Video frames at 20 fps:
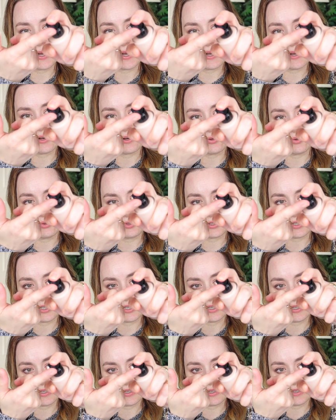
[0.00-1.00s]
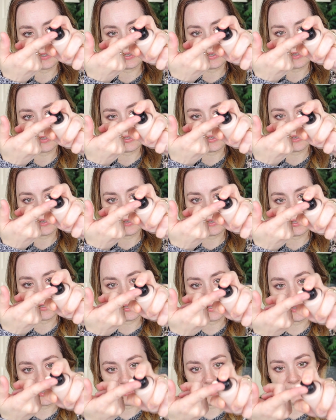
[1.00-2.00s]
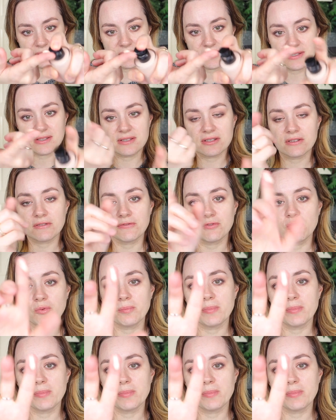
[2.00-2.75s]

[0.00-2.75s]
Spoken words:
out. This is a full